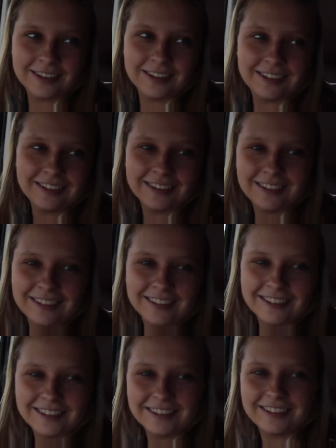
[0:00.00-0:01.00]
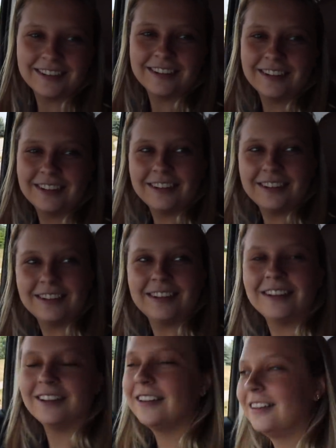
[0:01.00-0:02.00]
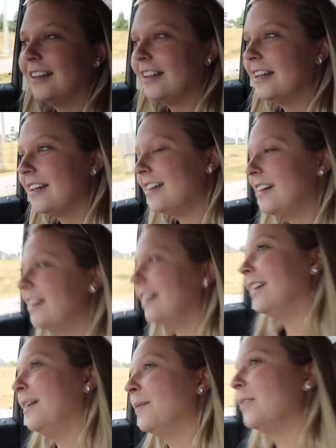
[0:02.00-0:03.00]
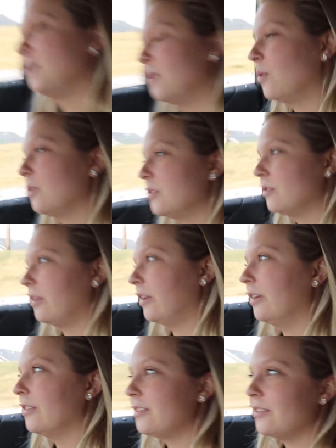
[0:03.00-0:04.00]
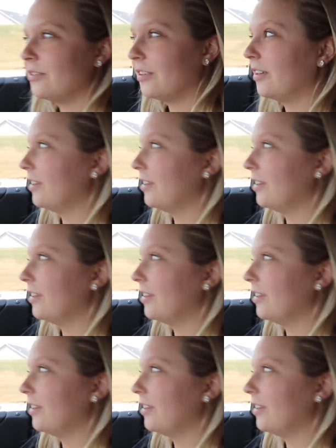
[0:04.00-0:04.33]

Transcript: in a pasture from digging a huge hole. Yeah, but there's no horses around here. This is really